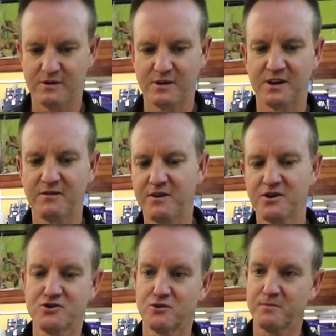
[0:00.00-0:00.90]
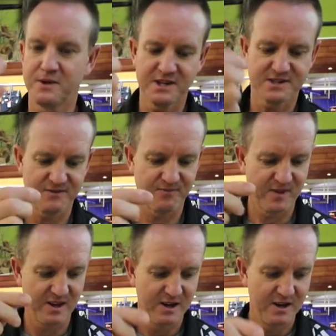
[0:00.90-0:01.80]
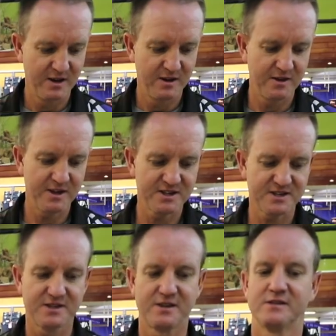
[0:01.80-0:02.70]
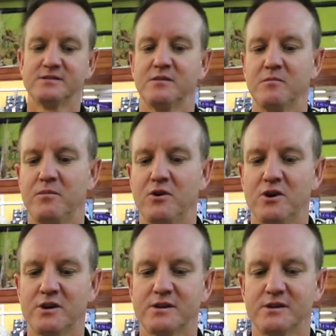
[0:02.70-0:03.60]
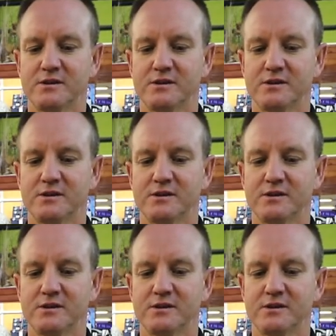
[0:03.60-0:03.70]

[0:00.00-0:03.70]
I've cut a very short piece. This part